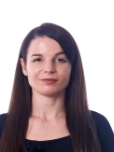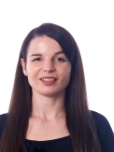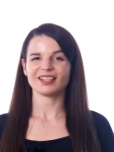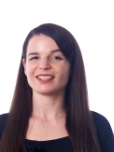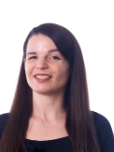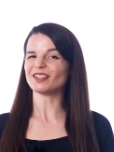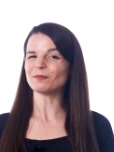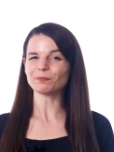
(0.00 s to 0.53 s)

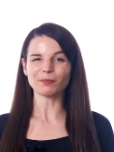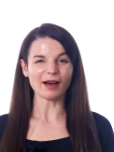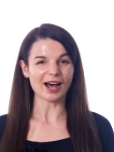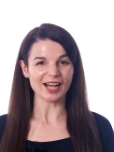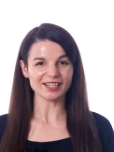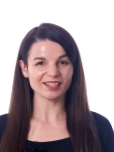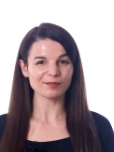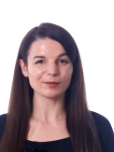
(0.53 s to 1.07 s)
Is it
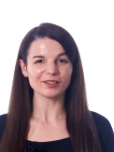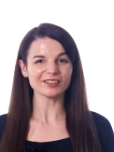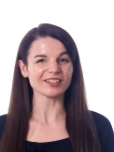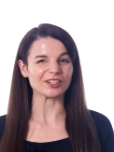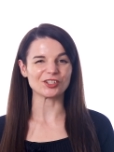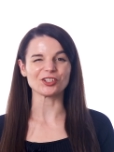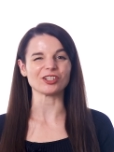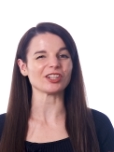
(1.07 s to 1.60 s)
possible to
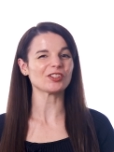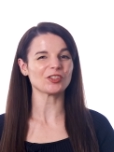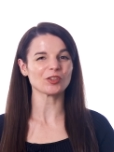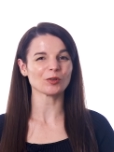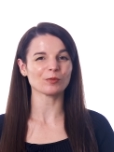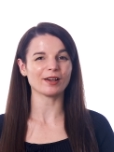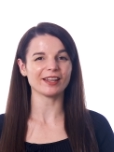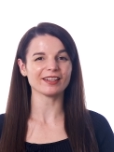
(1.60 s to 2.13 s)
cheat your
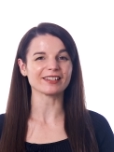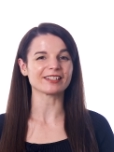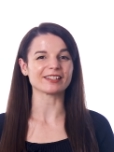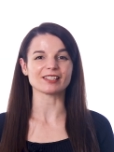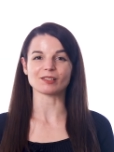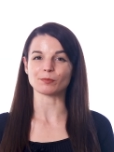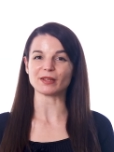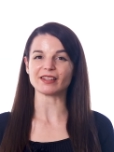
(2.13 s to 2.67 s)
way into
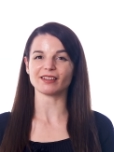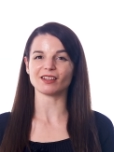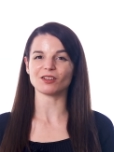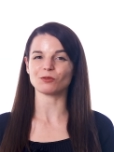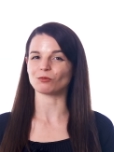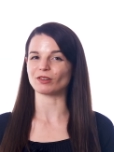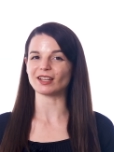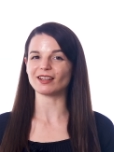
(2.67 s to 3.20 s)

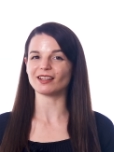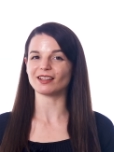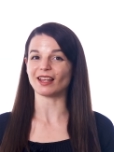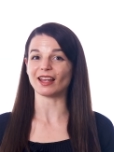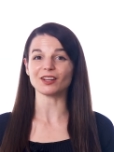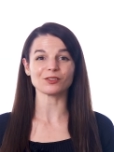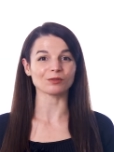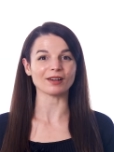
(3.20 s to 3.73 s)
speaking, reading,
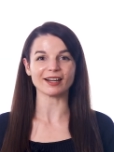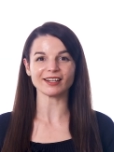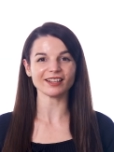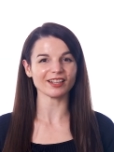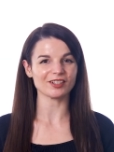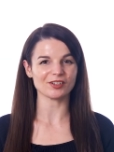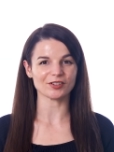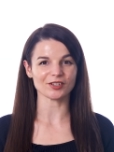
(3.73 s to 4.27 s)
and writing
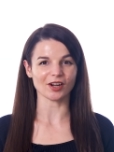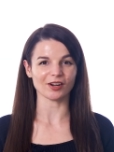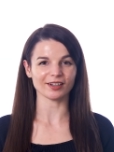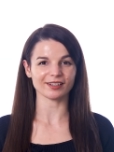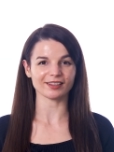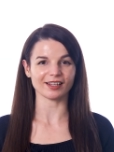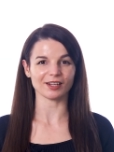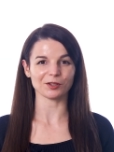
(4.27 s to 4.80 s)
in your
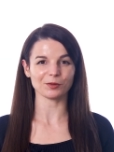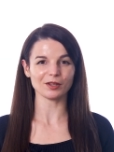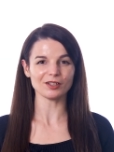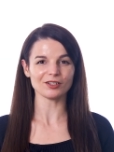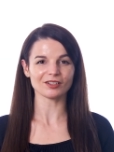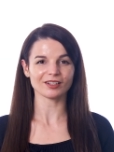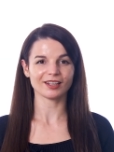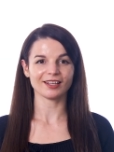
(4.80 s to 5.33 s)
target
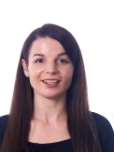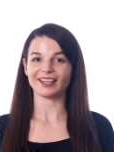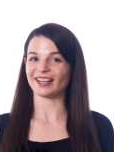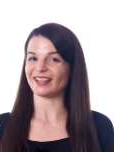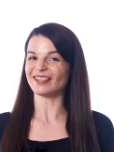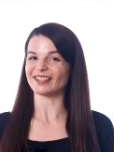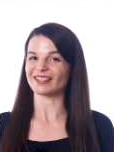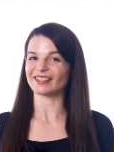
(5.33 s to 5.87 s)
language? It
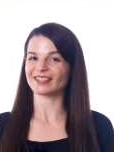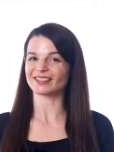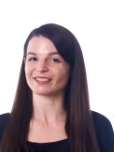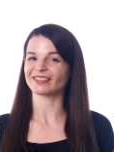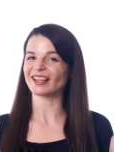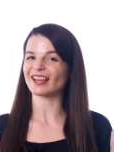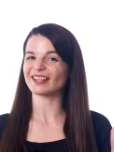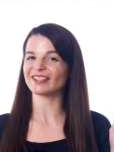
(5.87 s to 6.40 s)
is.
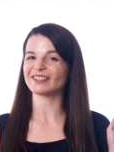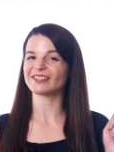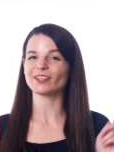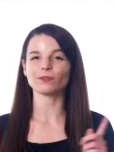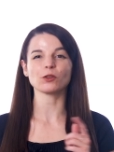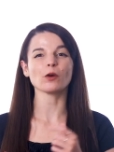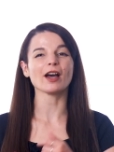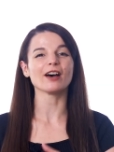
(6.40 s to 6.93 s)
That is,
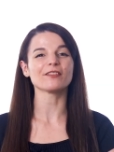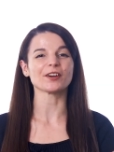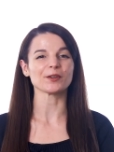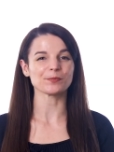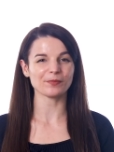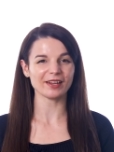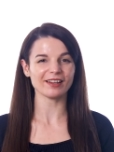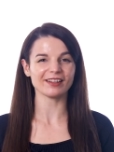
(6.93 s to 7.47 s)
if you have our
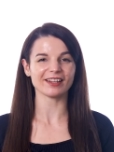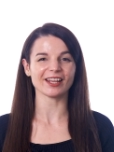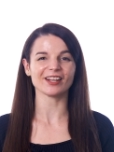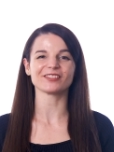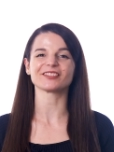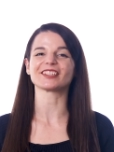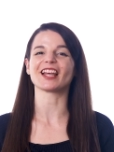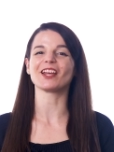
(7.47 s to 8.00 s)

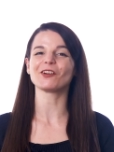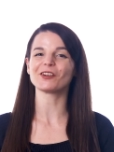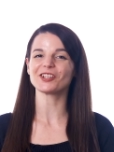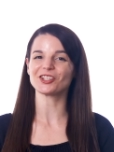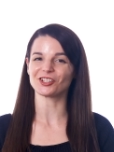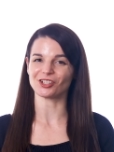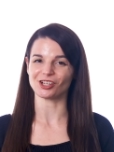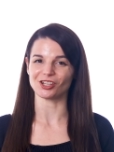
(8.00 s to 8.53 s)
PDF
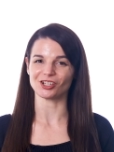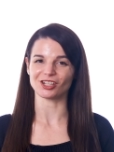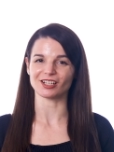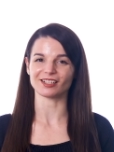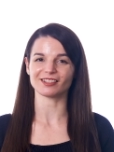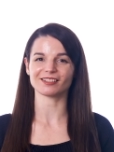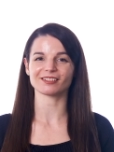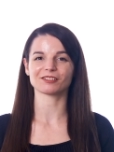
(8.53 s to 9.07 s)
language cheat
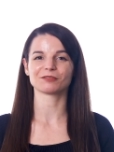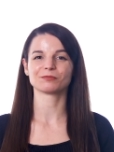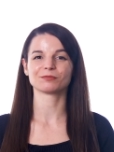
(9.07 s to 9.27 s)
sheets.